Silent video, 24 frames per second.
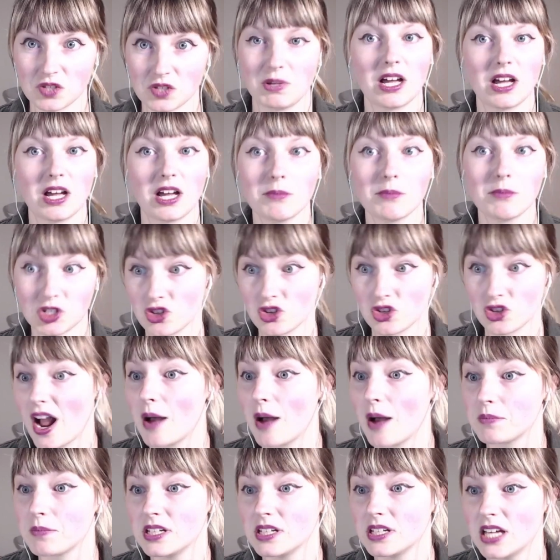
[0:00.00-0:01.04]
become a
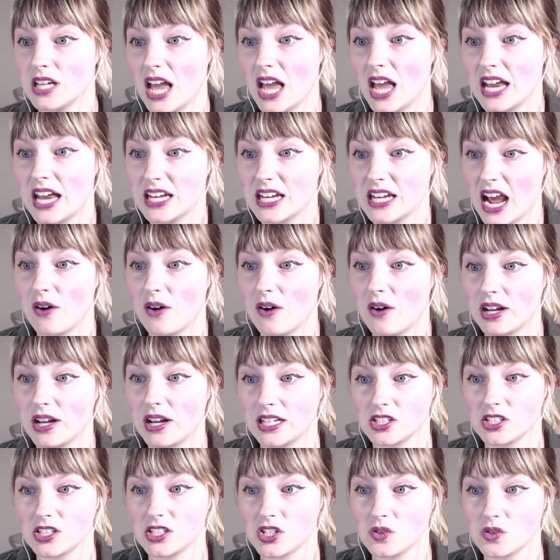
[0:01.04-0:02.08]
trap. And now I
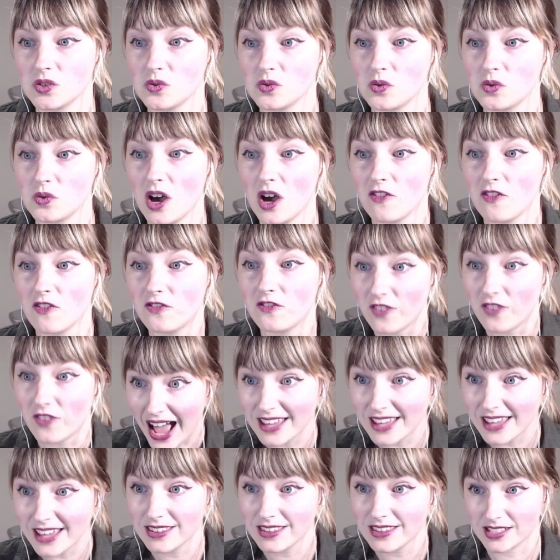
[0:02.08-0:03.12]
need to
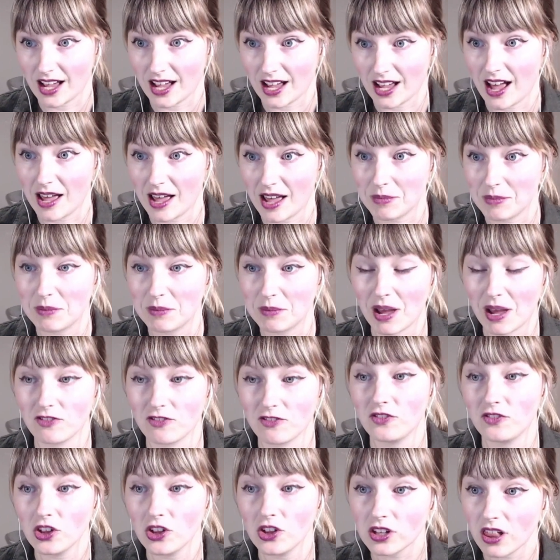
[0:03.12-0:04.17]
find the time in my
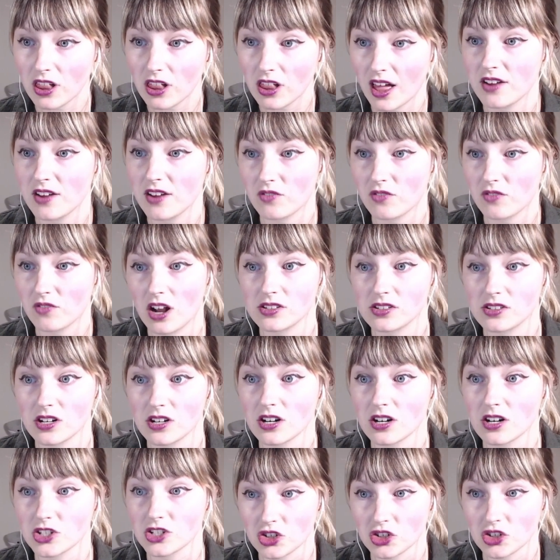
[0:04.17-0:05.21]
full client
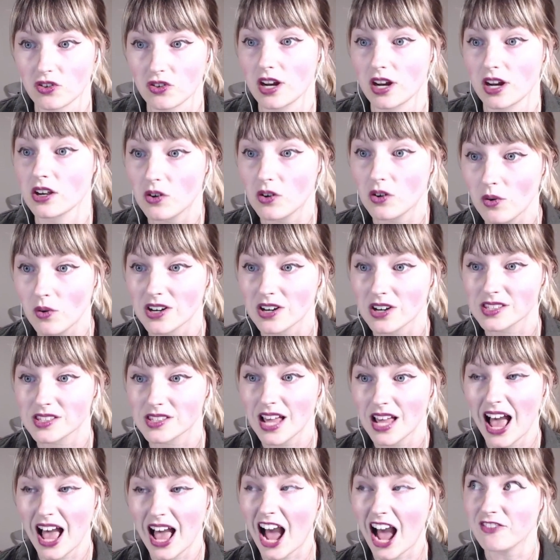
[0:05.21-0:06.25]
roster to create a course.